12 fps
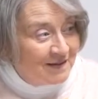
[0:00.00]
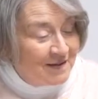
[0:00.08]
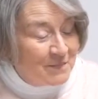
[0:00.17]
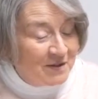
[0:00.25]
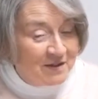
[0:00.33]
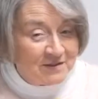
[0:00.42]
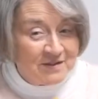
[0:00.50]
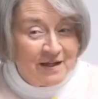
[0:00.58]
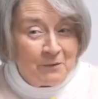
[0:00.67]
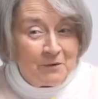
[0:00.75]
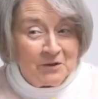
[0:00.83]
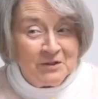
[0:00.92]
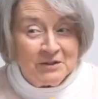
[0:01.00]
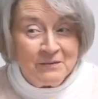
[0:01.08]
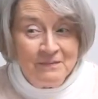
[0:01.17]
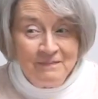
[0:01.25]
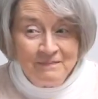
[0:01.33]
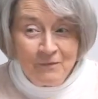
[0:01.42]
because they were good
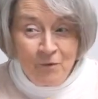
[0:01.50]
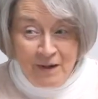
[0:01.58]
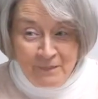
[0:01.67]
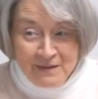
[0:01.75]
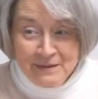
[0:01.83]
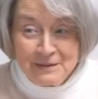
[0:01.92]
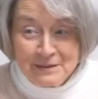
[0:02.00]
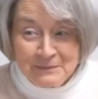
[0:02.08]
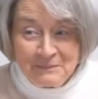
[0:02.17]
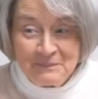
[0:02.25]
weapons.